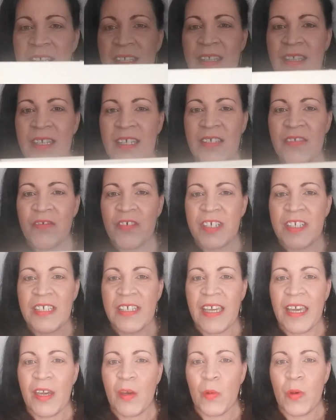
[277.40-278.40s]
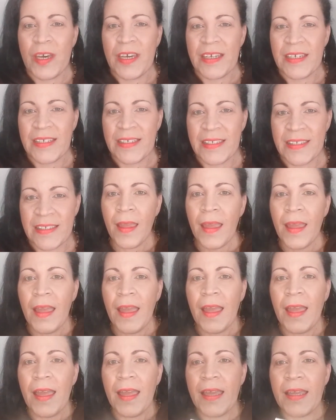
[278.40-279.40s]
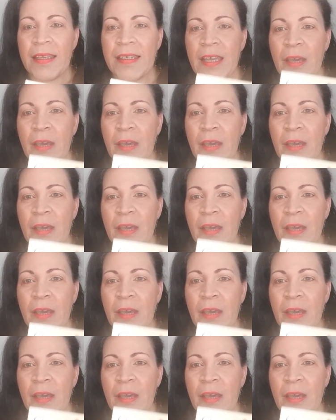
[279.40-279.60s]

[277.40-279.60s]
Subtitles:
these for DIYs. And I